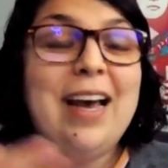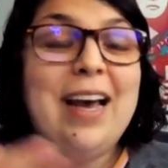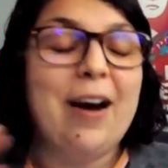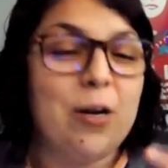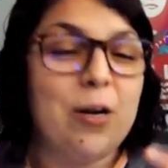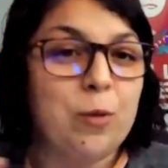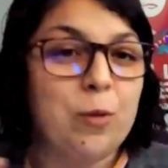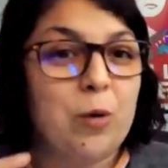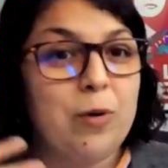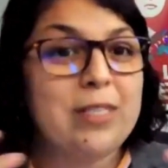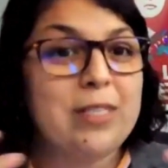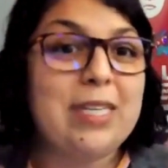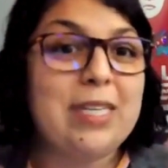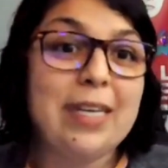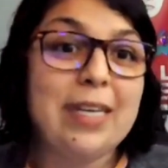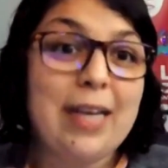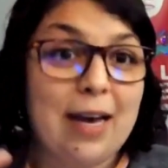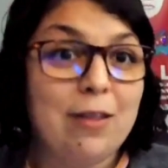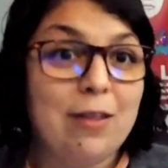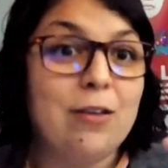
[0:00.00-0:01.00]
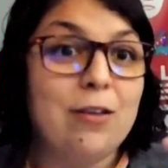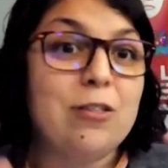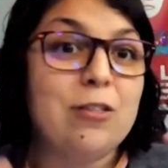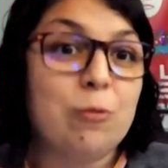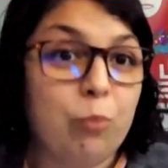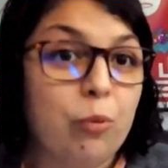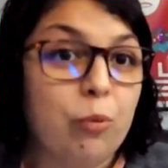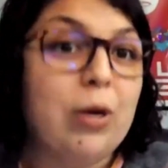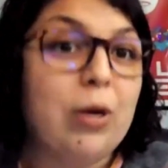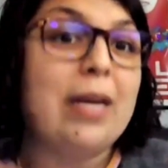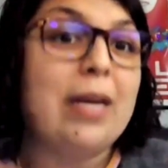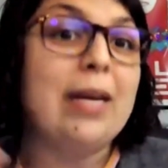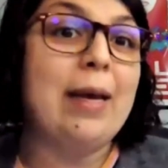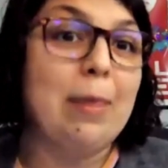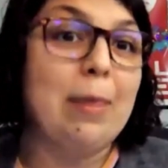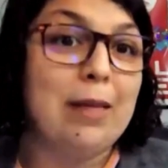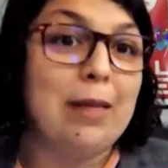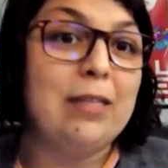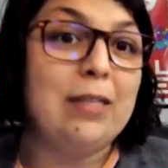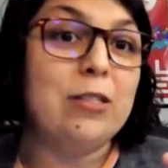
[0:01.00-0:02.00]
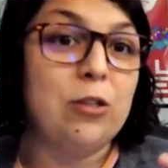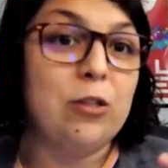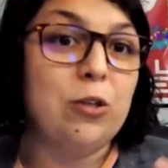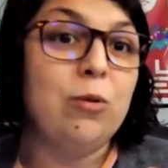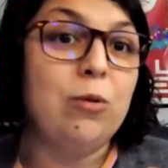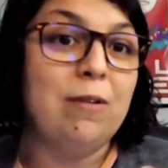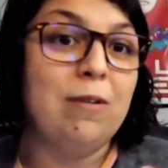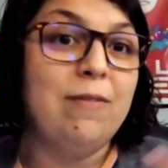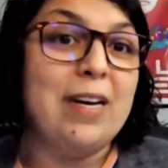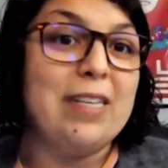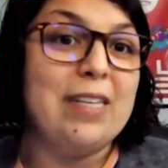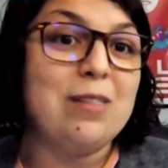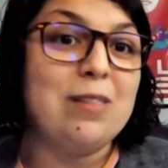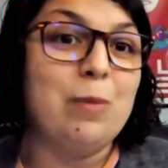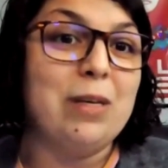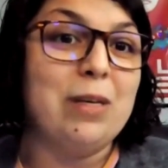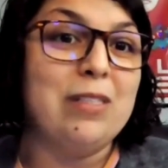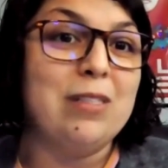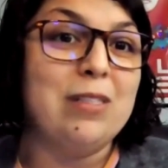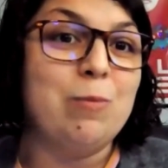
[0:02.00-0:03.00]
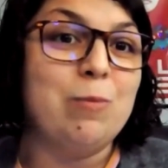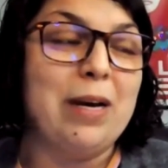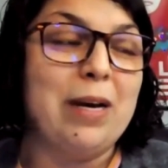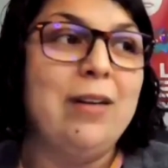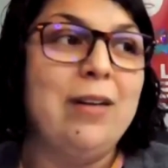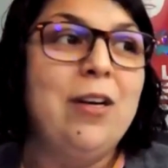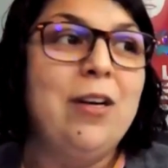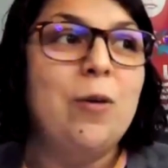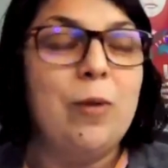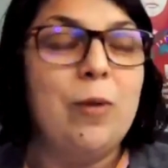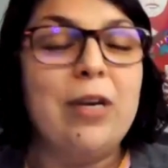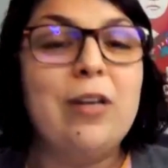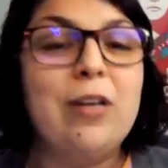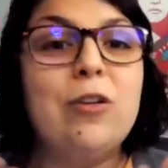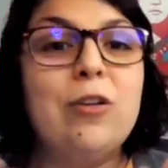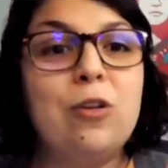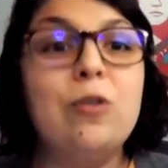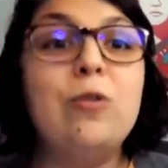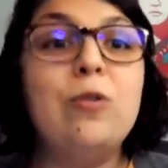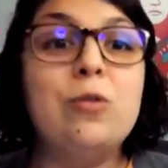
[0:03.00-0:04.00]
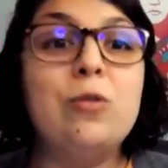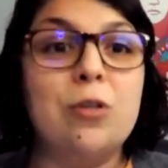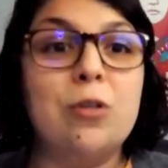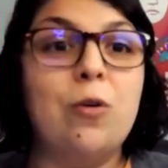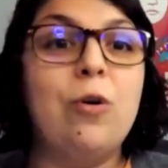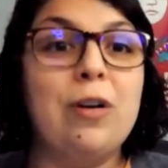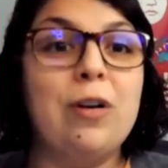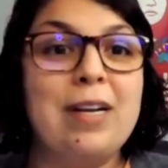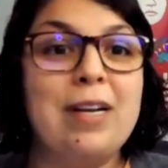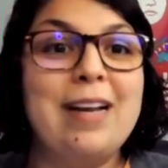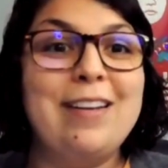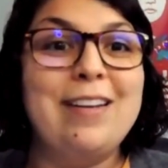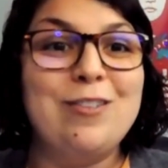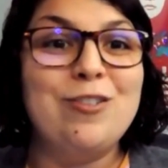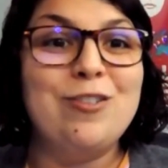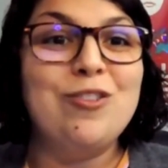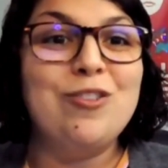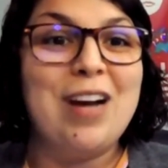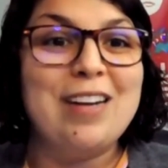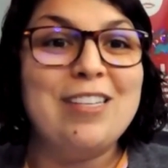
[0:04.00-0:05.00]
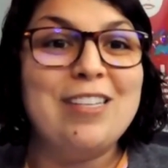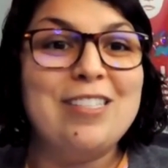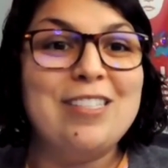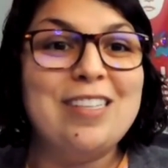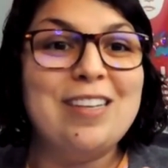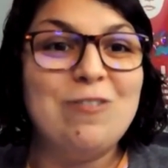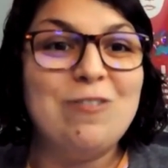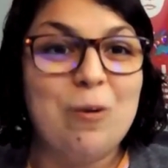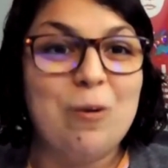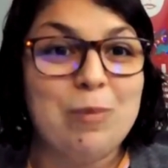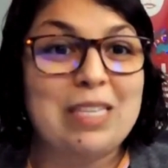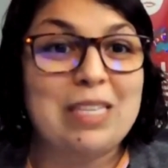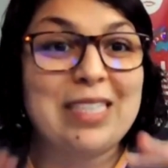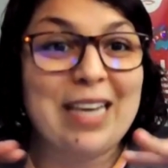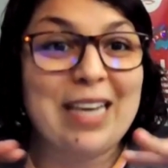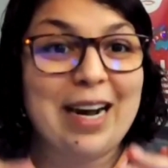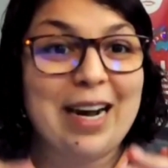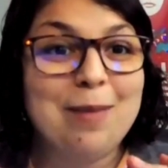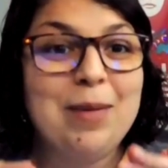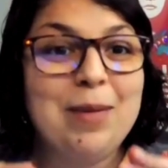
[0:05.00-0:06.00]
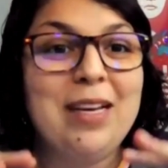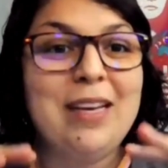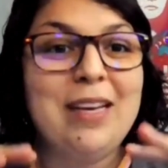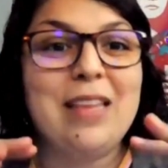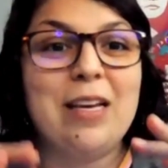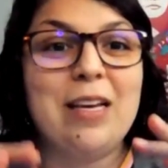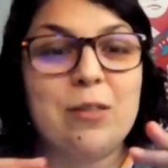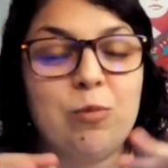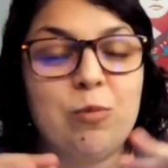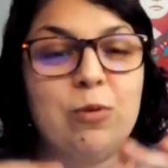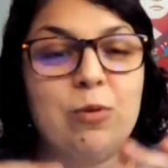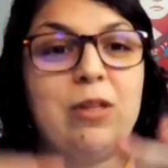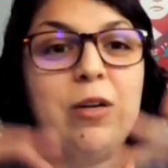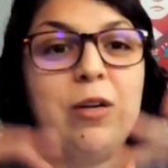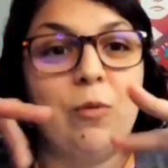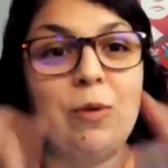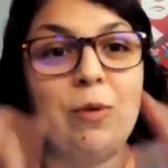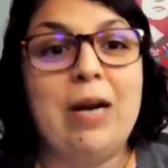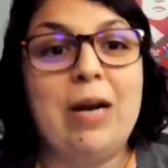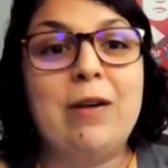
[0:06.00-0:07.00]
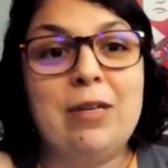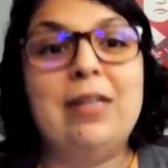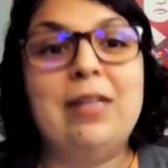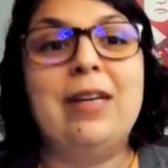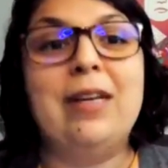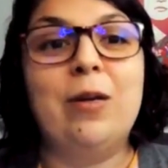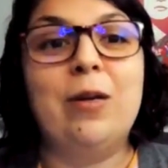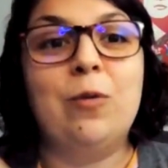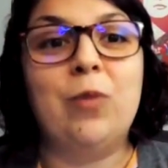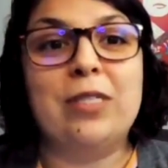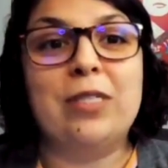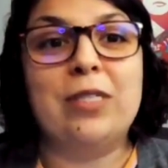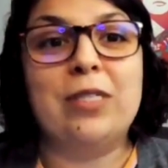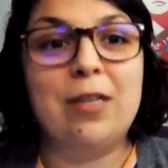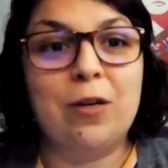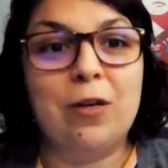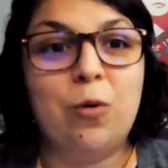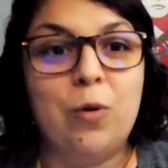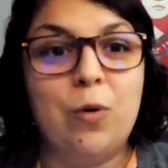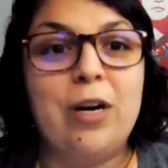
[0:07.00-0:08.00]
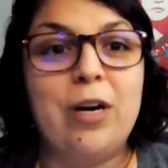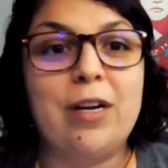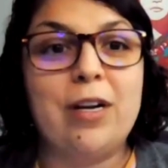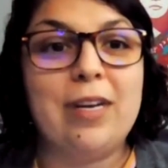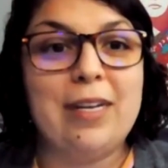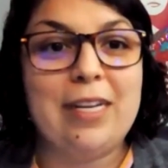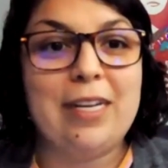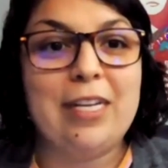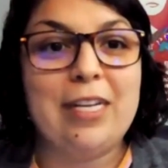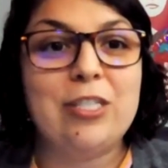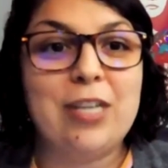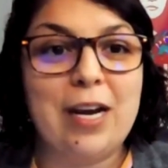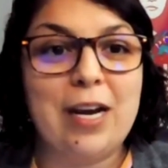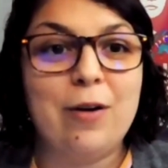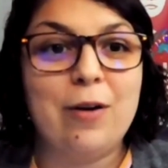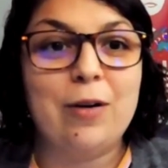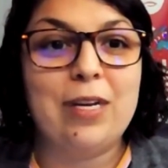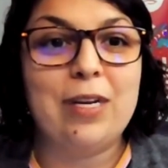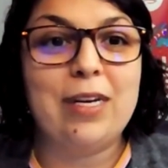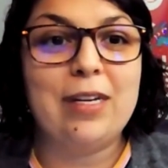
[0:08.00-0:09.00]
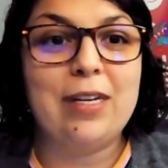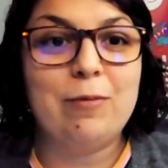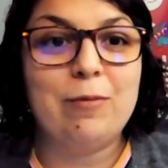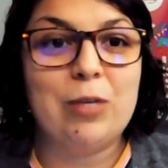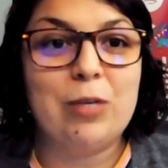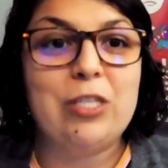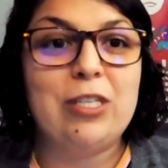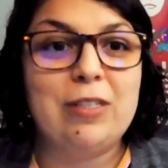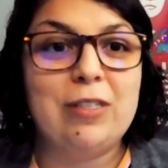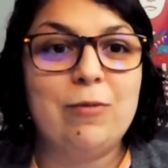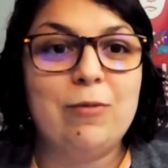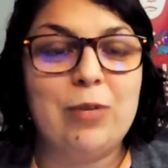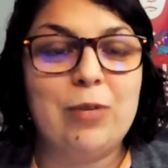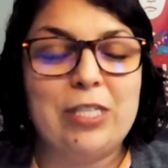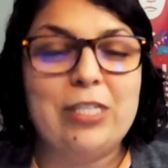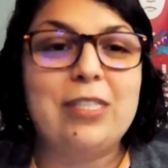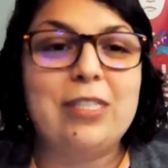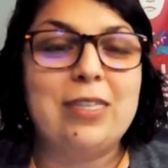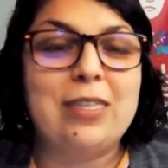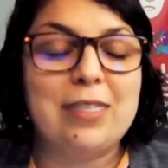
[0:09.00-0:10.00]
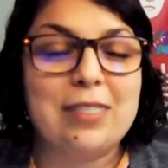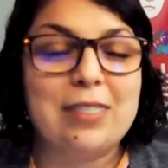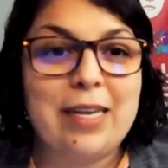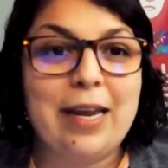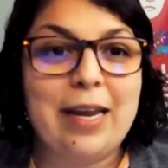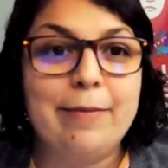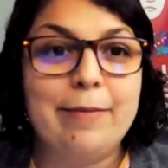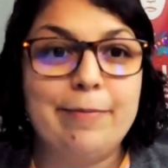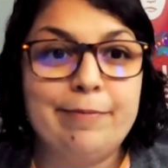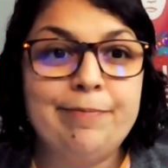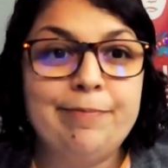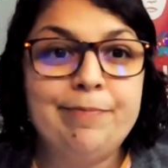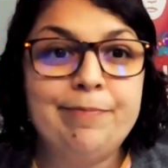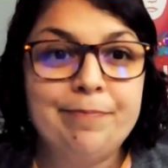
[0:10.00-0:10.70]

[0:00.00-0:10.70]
How do we work together to bring in these new investments? But we could use a coordinated strategy from the top that is really grounded in what's going to work in each county and region in the state.